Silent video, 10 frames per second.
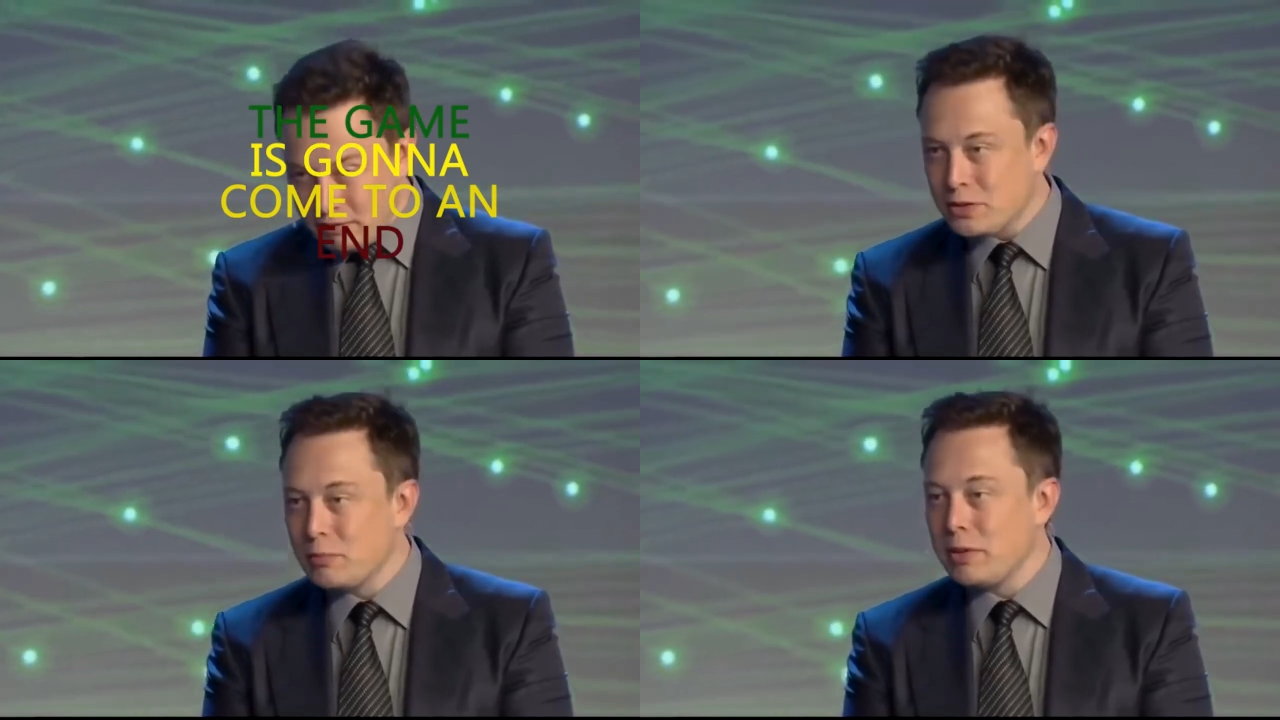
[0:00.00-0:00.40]

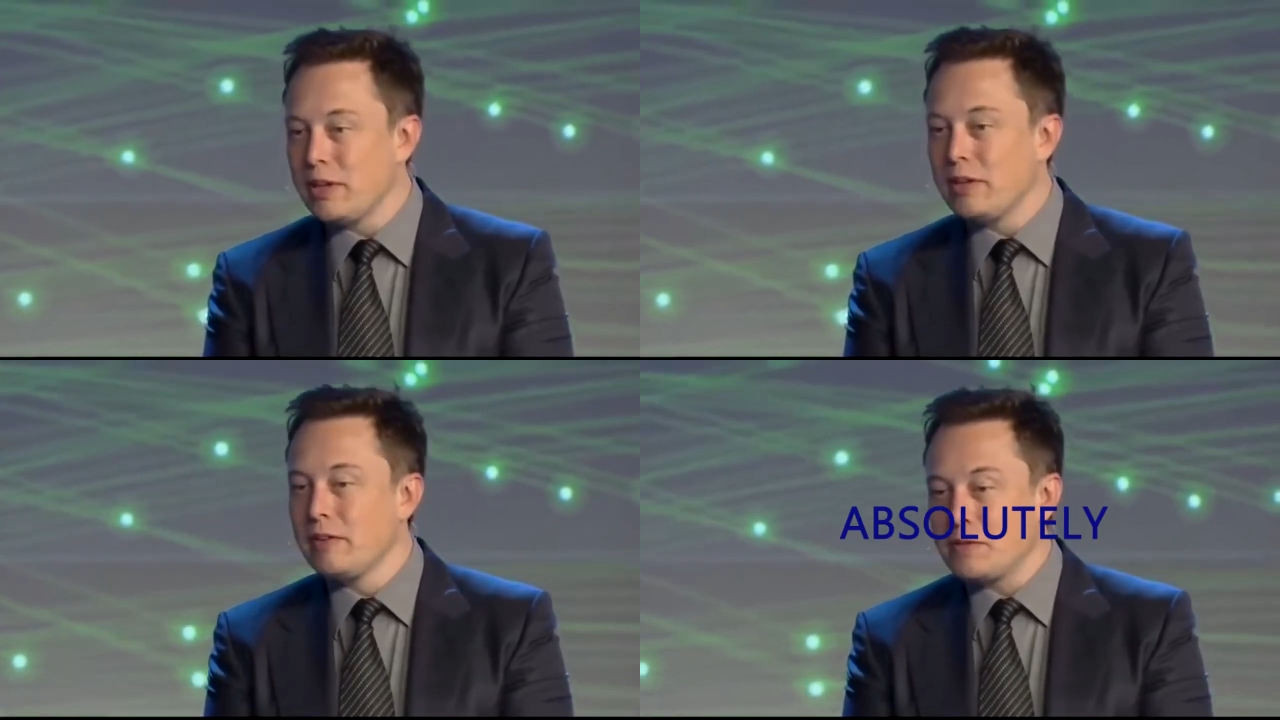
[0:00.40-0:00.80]
That should
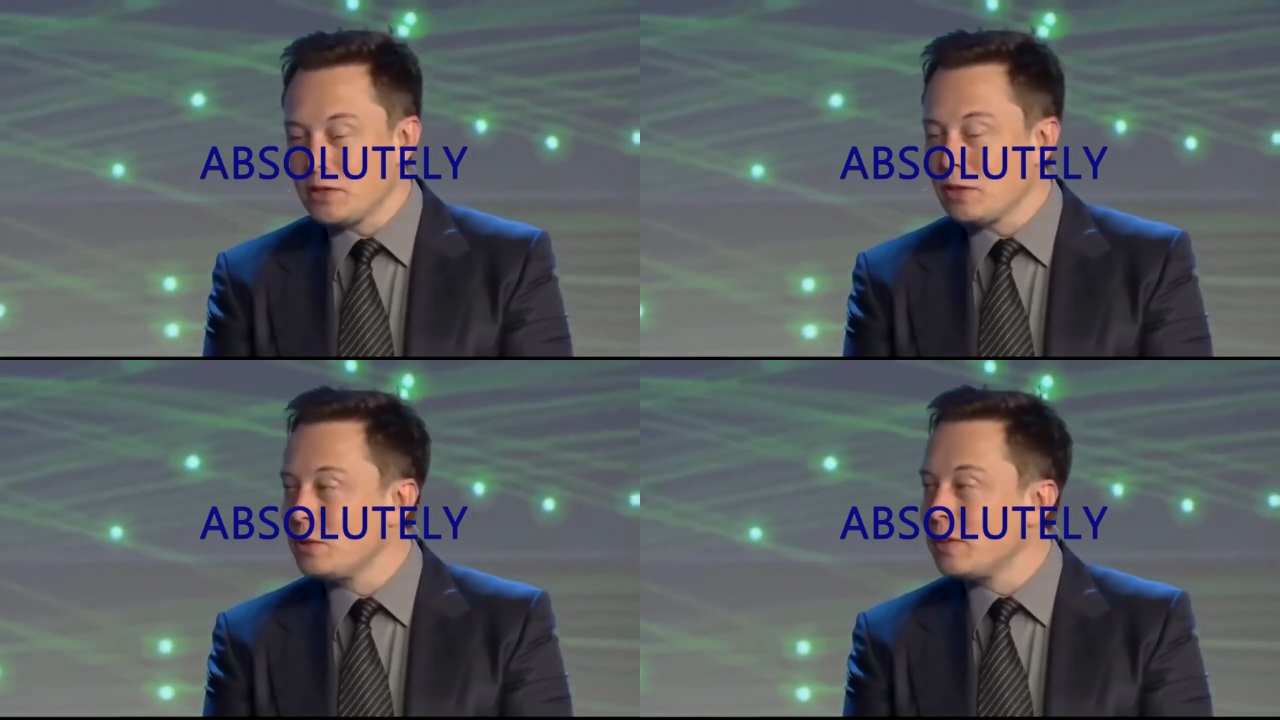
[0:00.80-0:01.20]
be
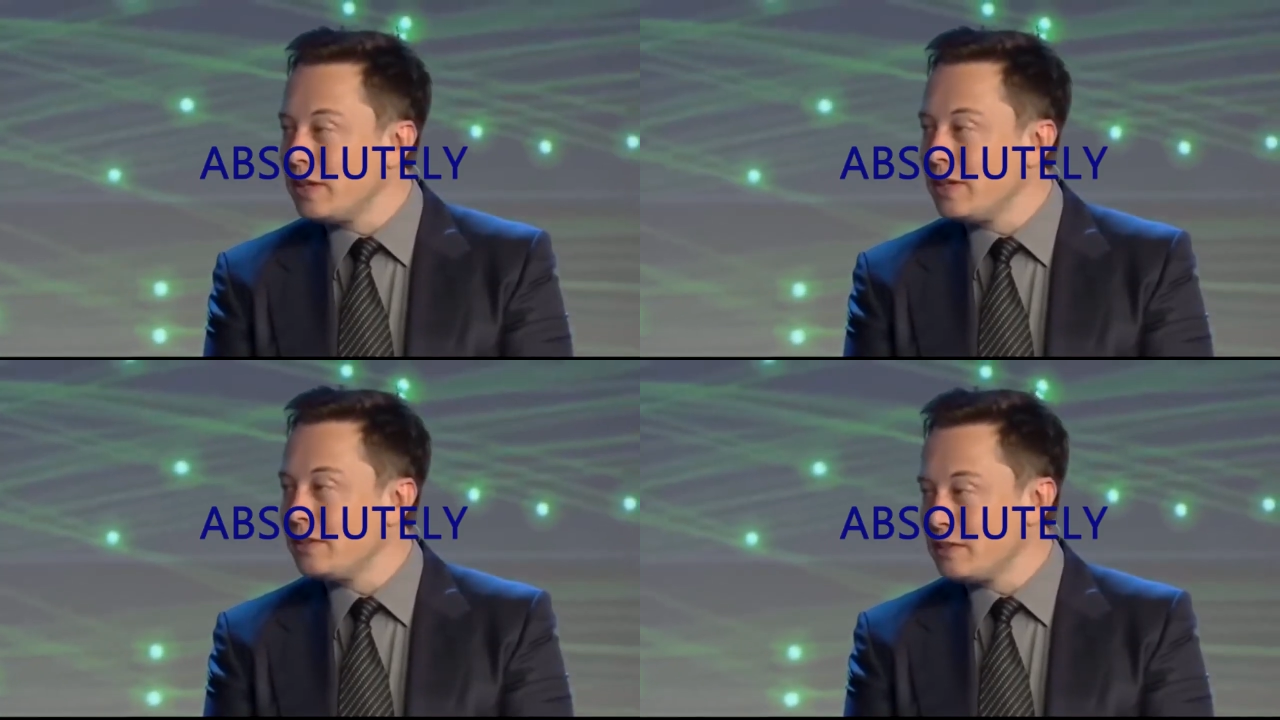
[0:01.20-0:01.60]

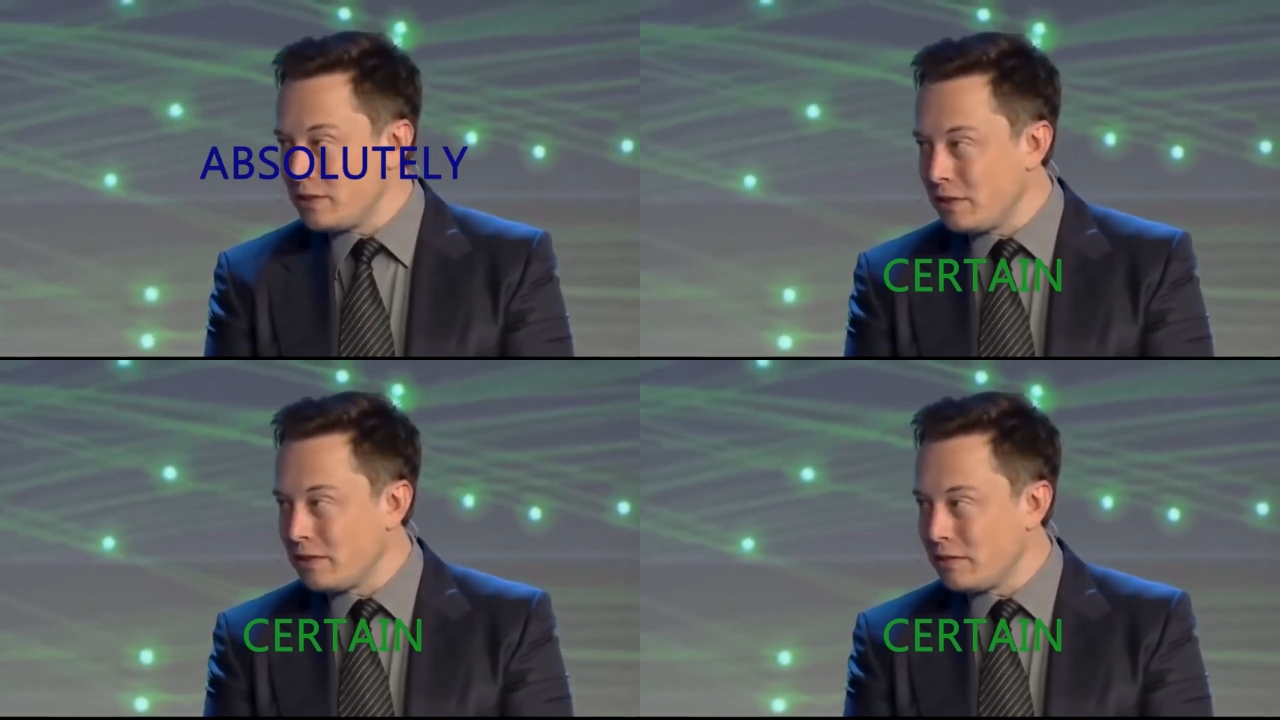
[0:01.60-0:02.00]
absolutely
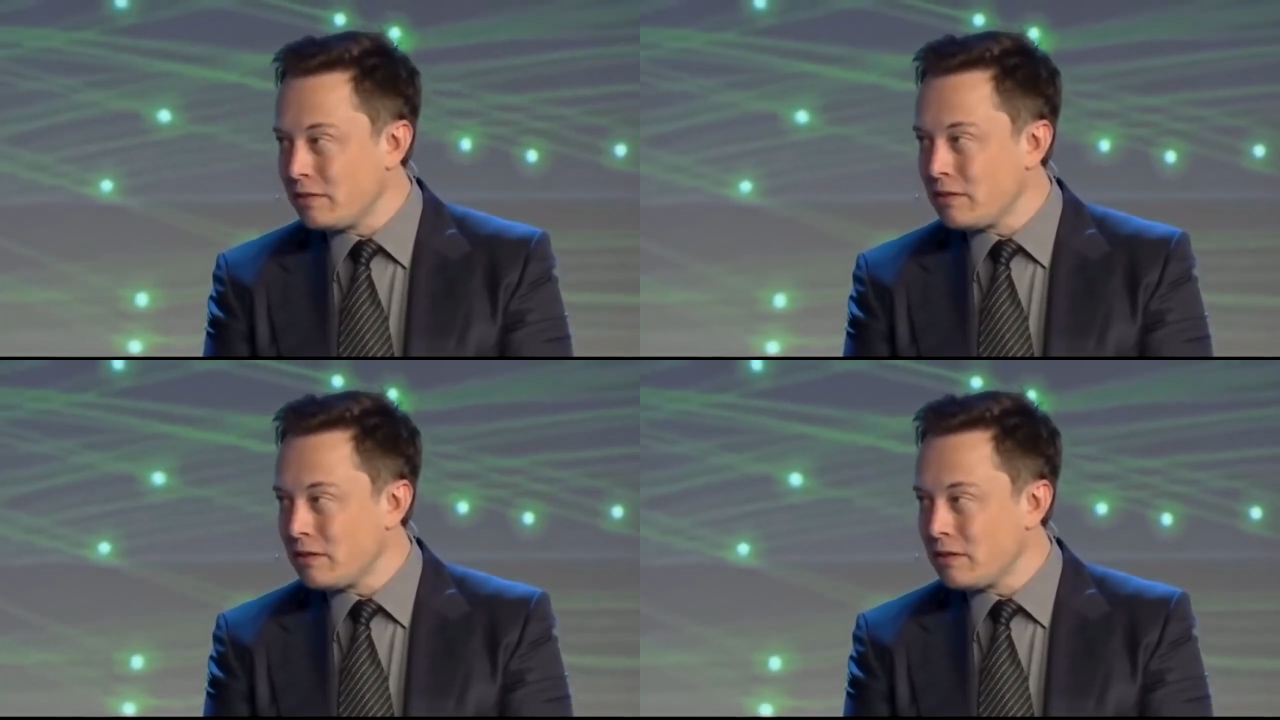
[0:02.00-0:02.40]
certain